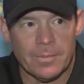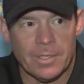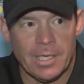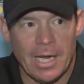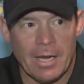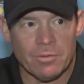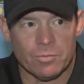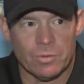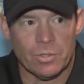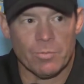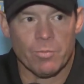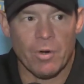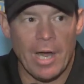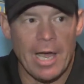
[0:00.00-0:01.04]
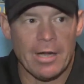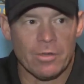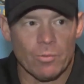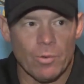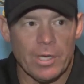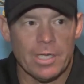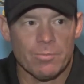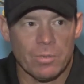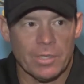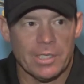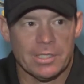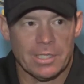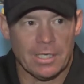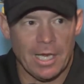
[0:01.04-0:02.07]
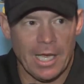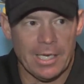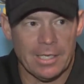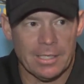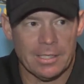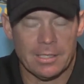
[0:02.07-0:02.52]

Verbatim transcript: And I was really proud of the way he played tonight.